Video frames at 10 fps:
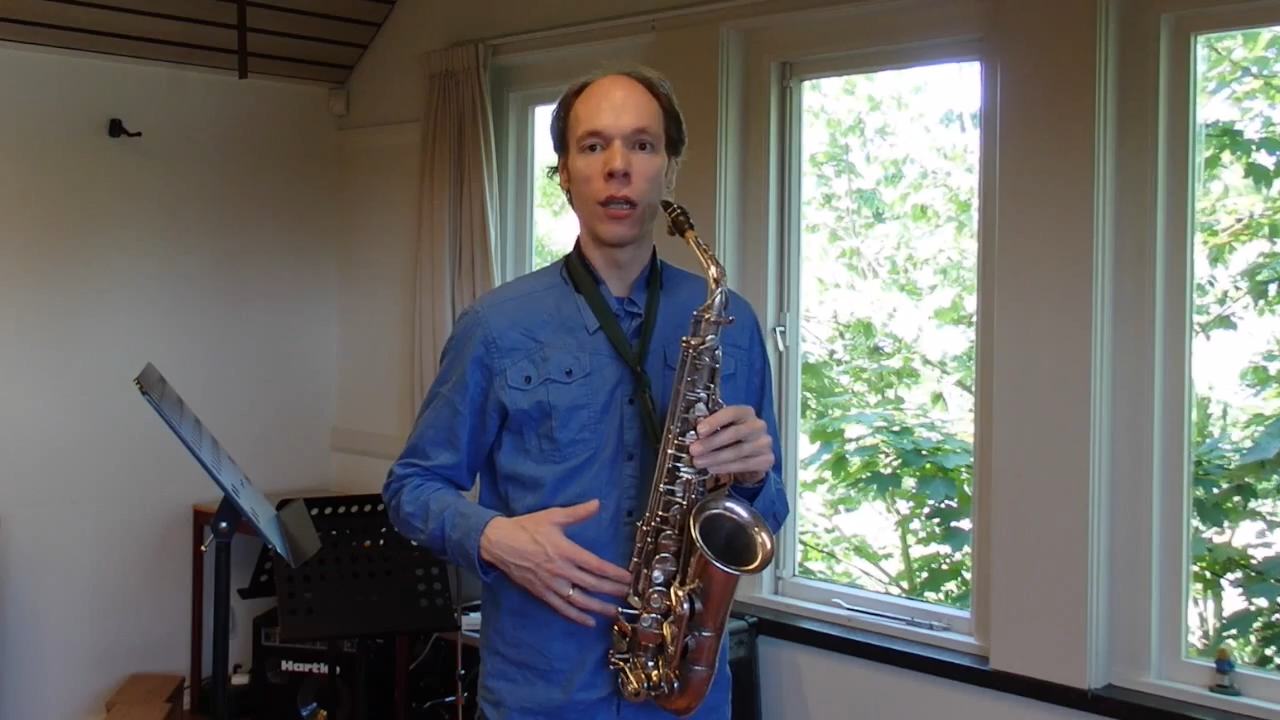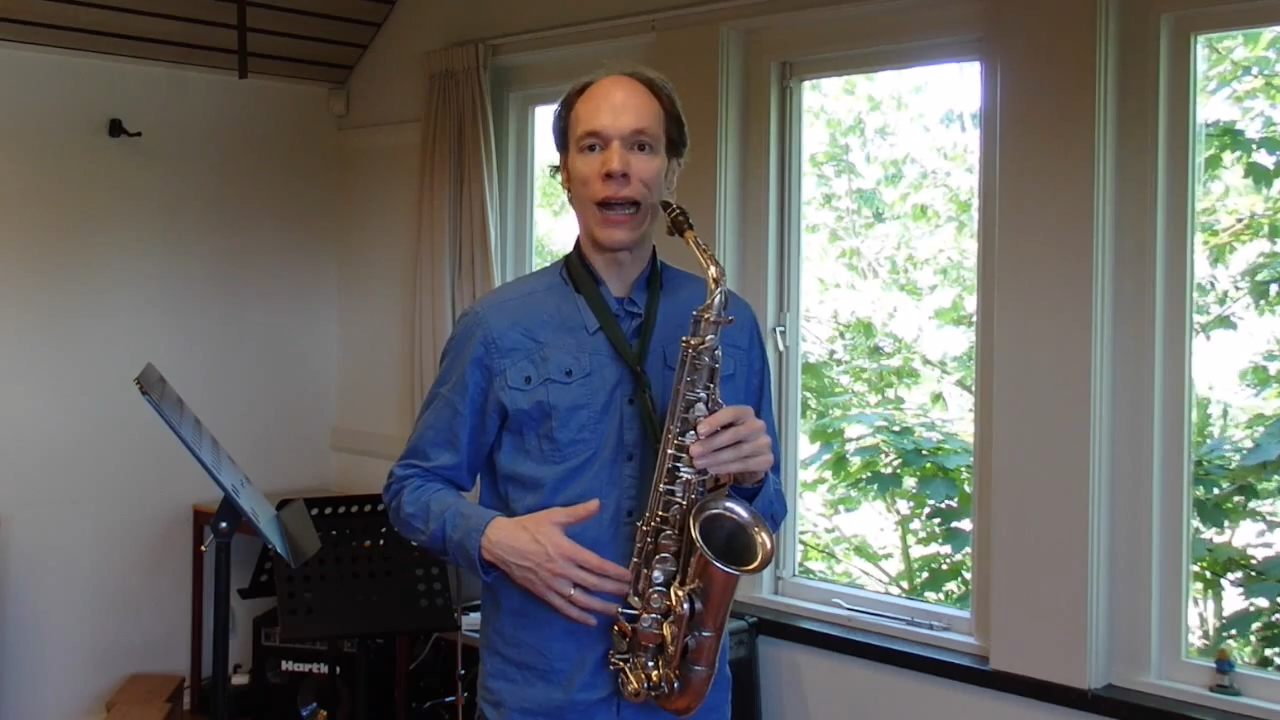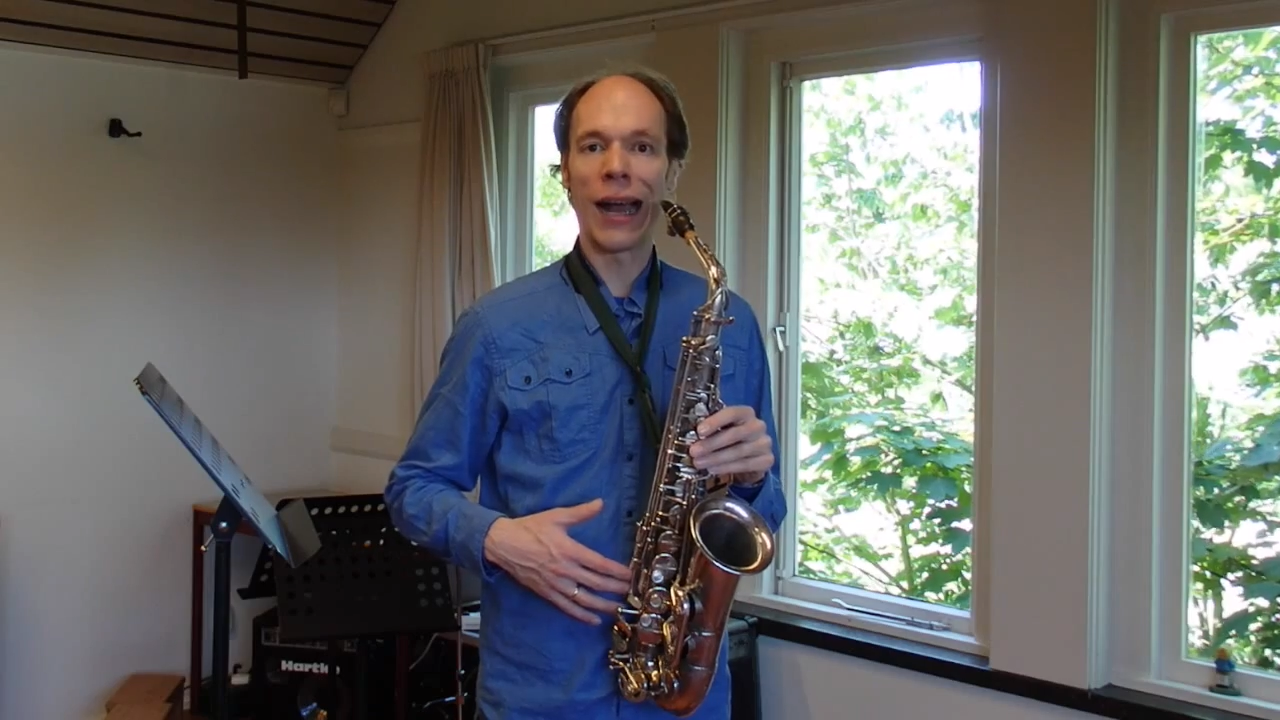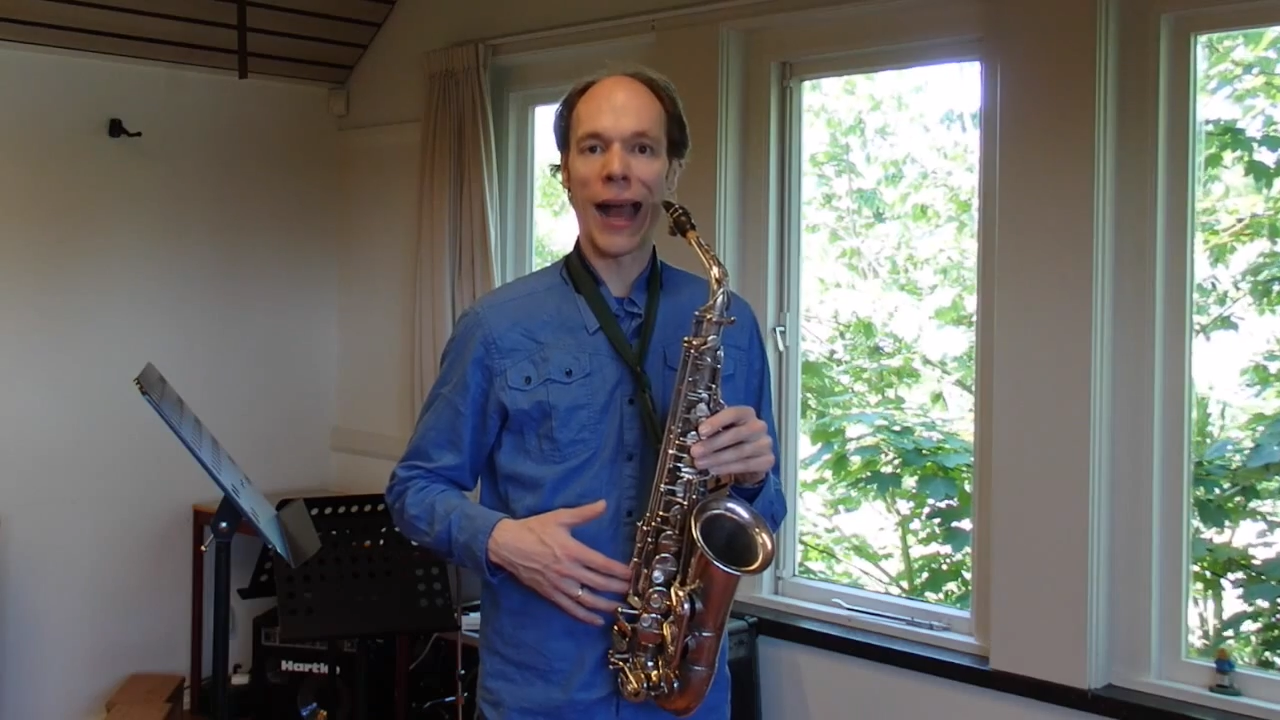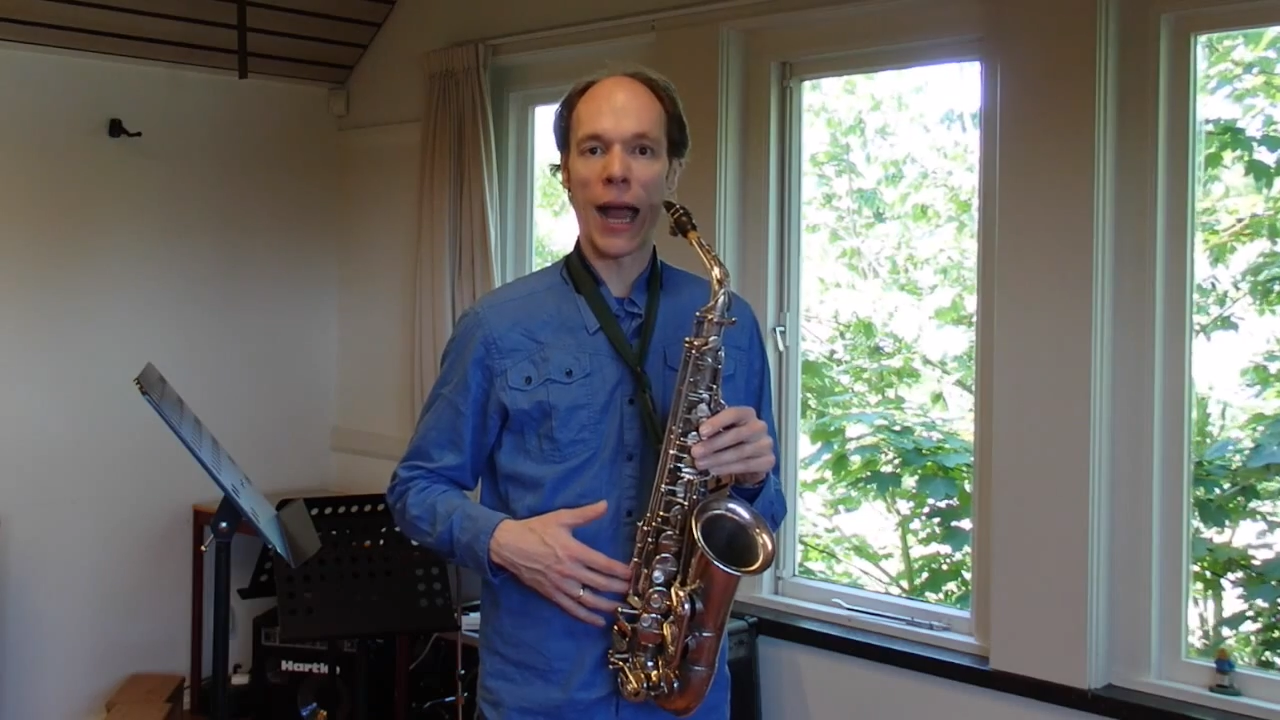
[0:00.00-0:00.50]

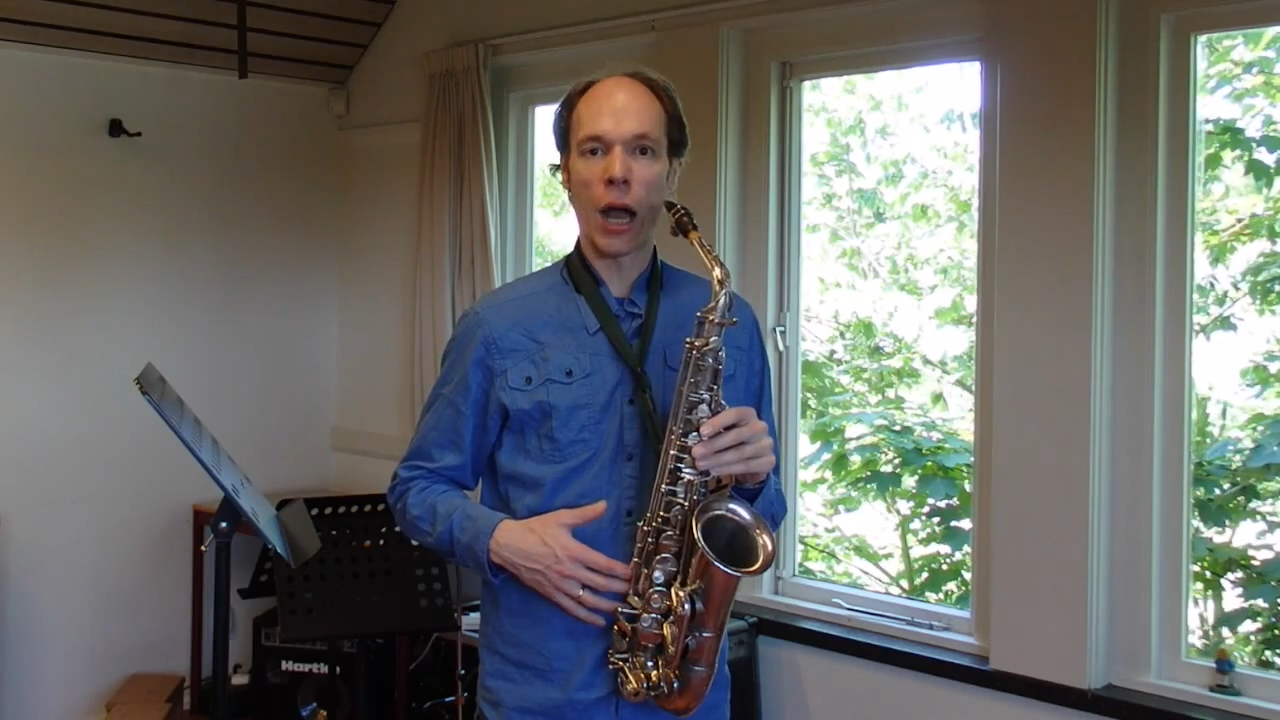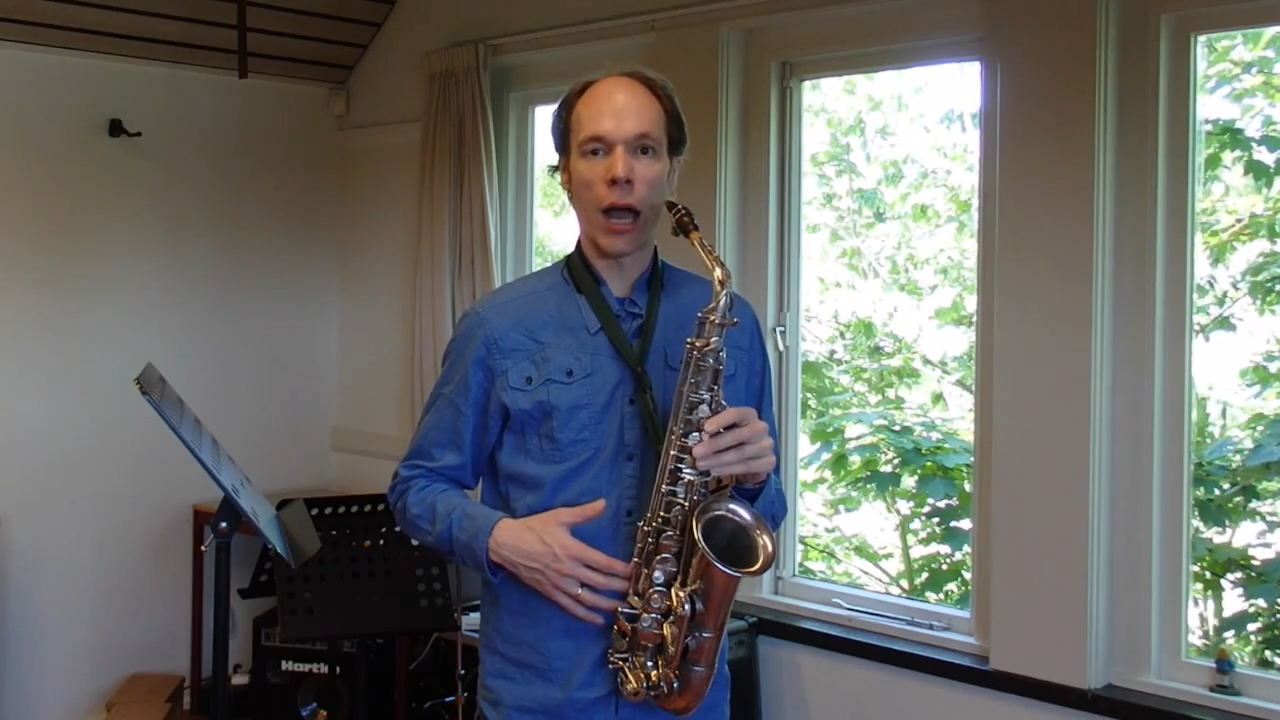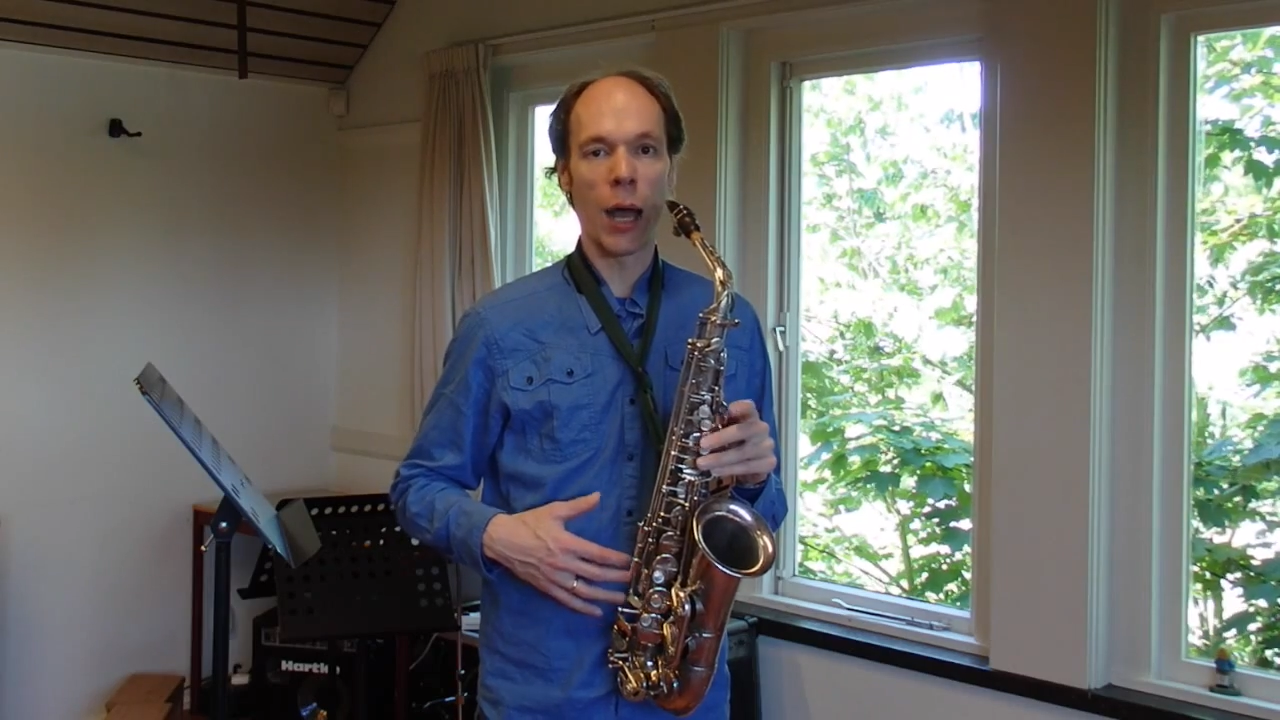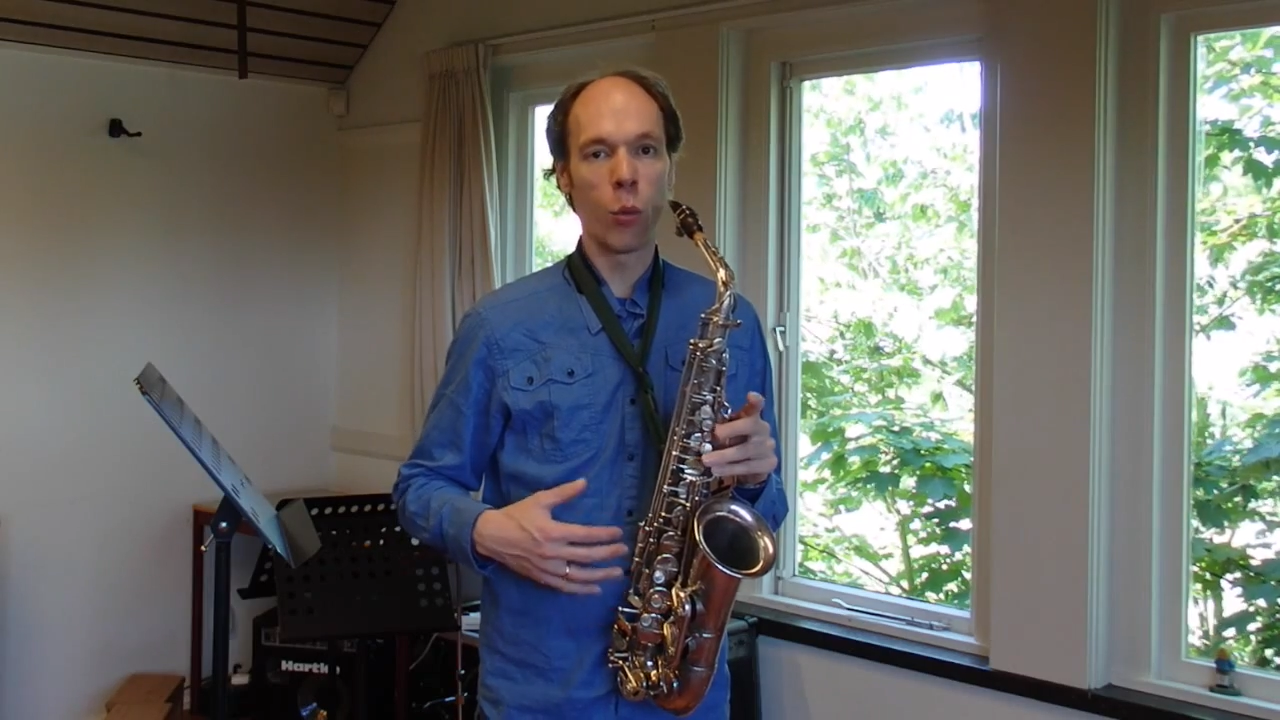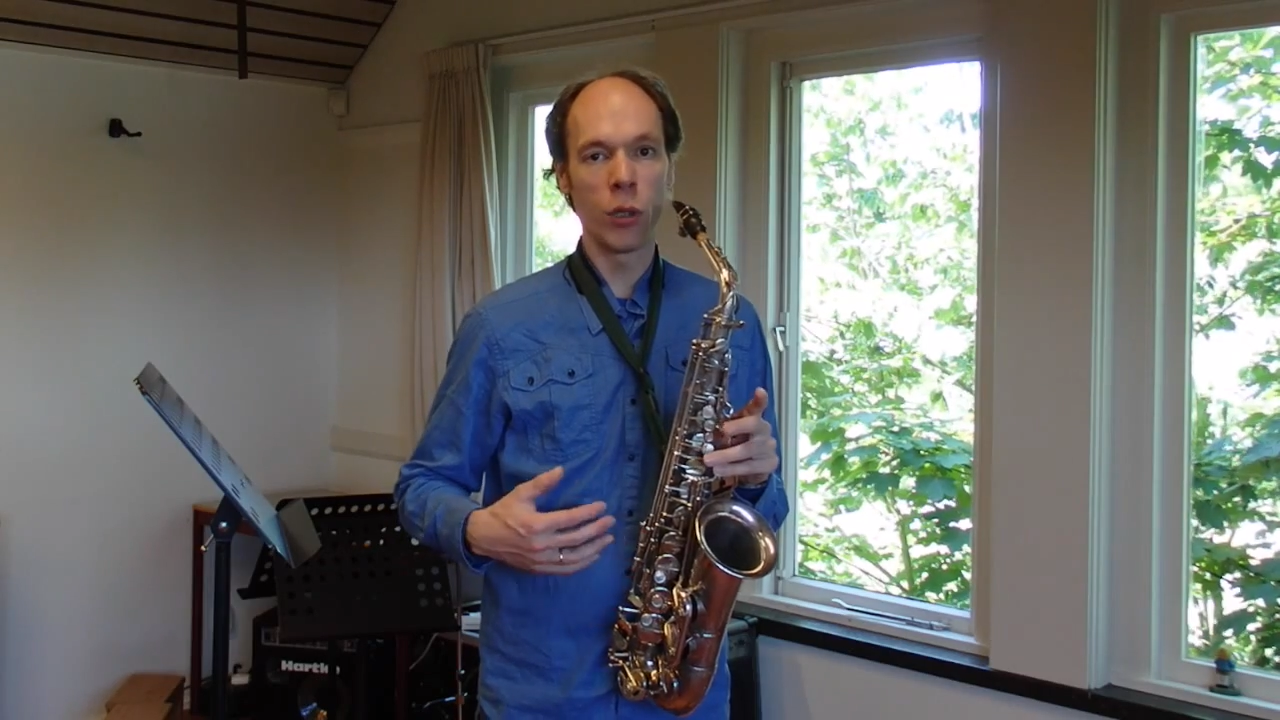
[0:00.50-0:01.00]
Now,
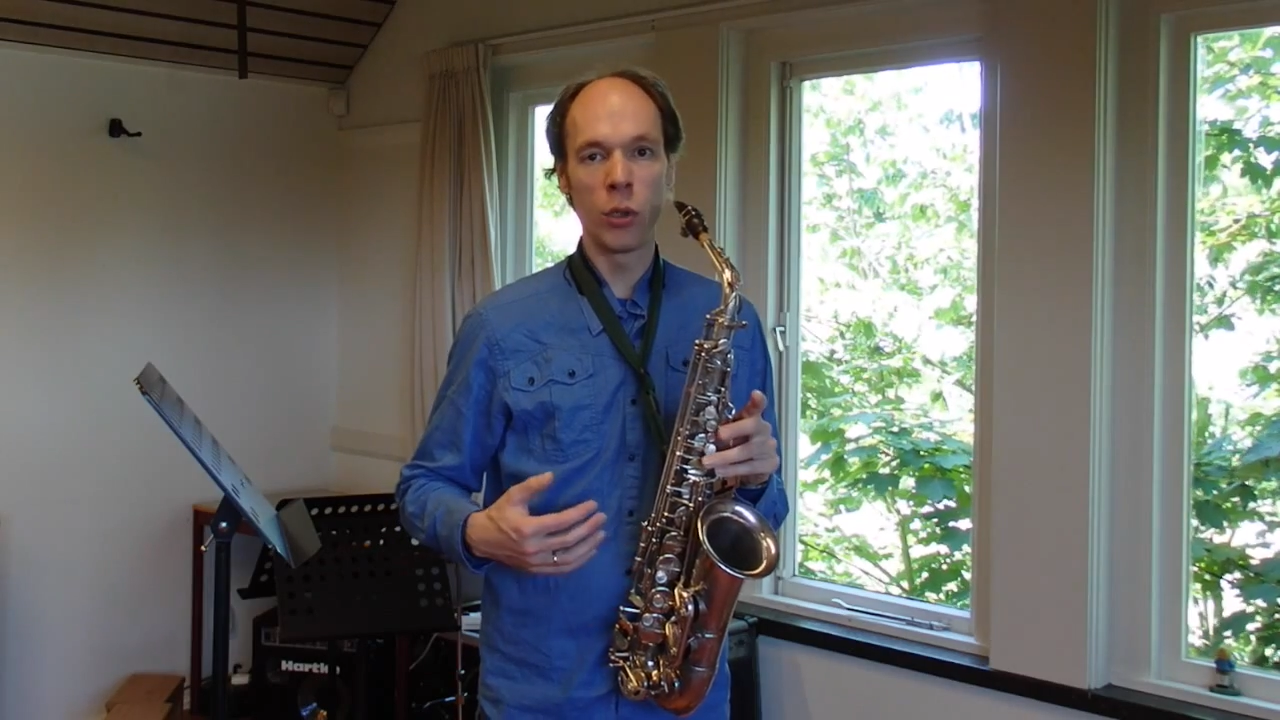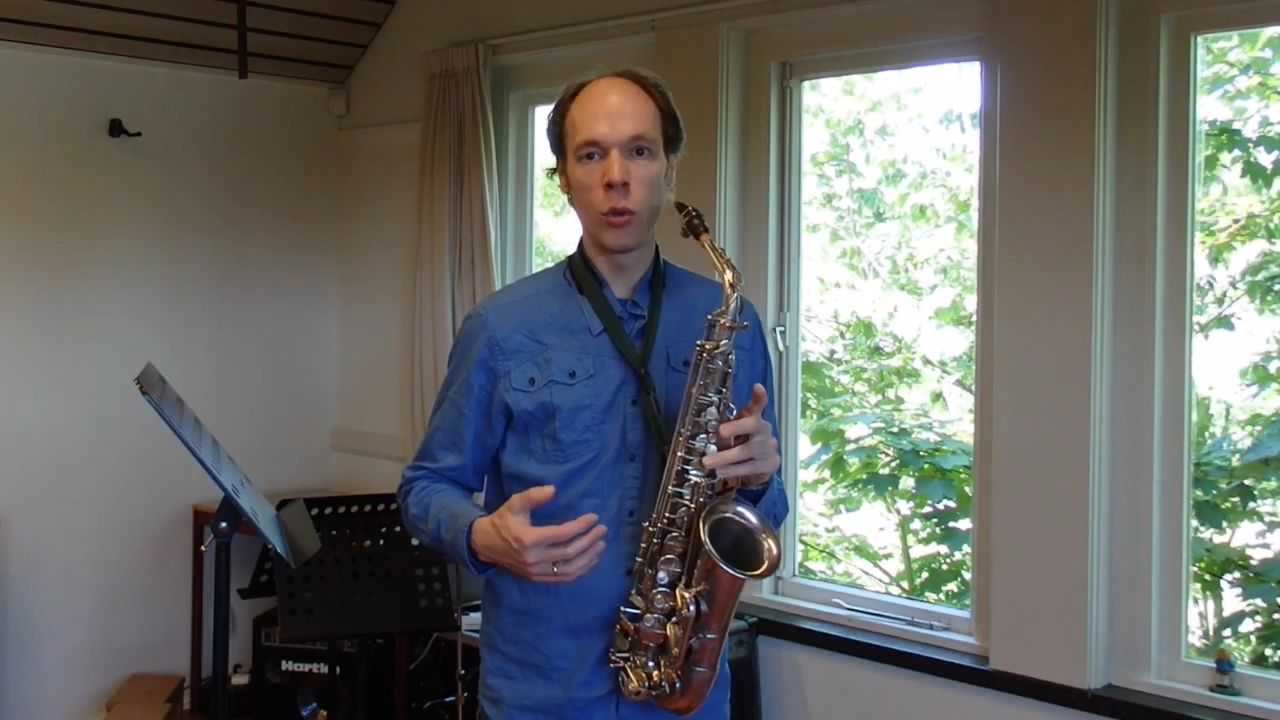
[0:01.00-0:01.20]
I will